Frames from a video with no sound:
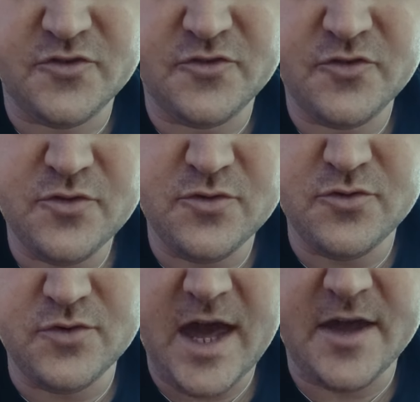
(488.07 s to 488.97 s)
as
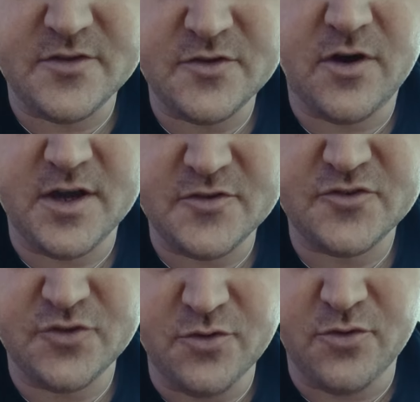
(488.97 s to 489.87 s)
soon as I
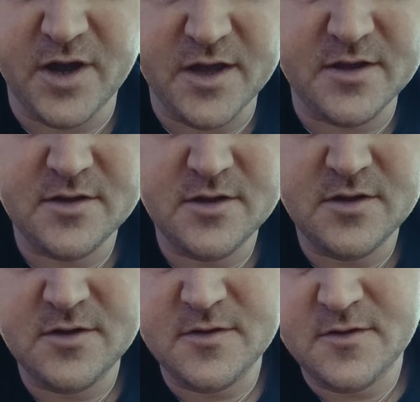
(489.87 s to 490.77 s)
saw it,
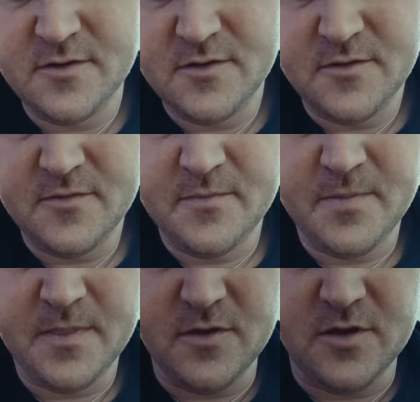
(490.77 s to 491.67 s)

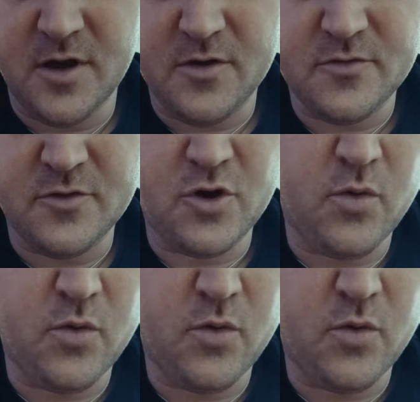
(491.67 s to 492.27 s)
you know,